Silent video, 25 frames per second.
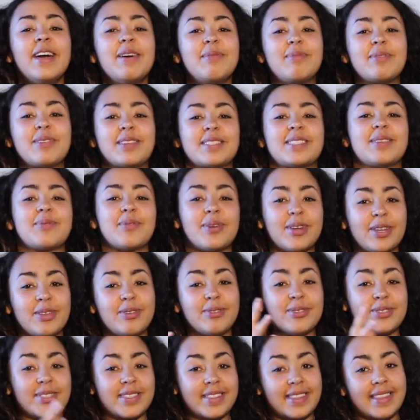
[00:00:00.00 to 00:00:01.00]
Because I'm going to
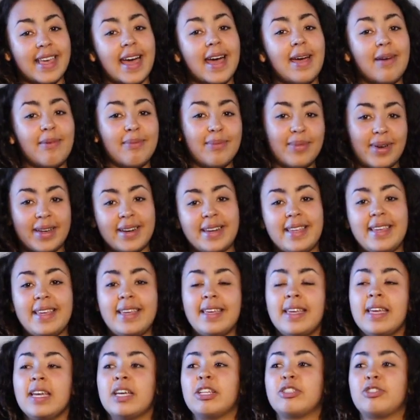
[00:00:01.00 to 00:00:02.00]
use that
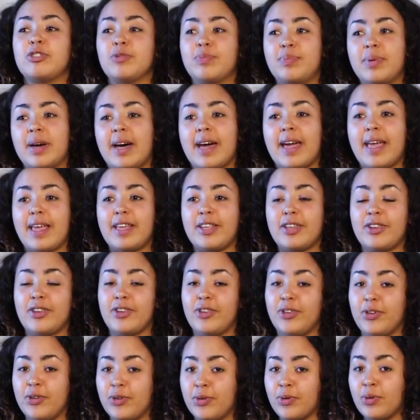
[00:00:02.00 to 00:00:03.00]
money to buy
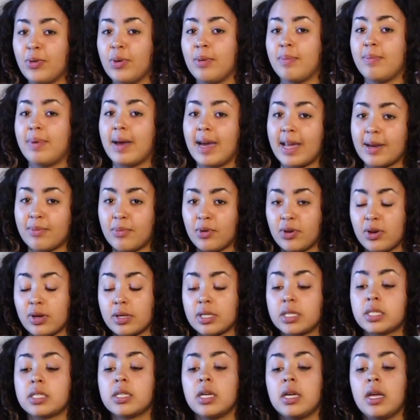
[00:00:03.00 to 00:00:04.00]
new band
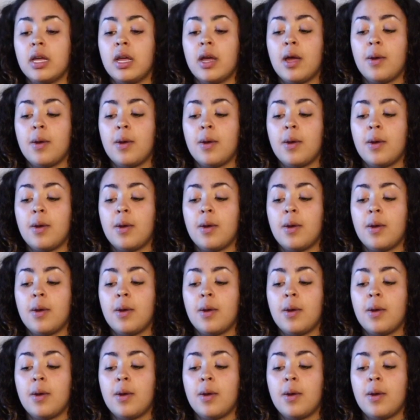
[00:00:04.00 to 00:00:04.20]
merch.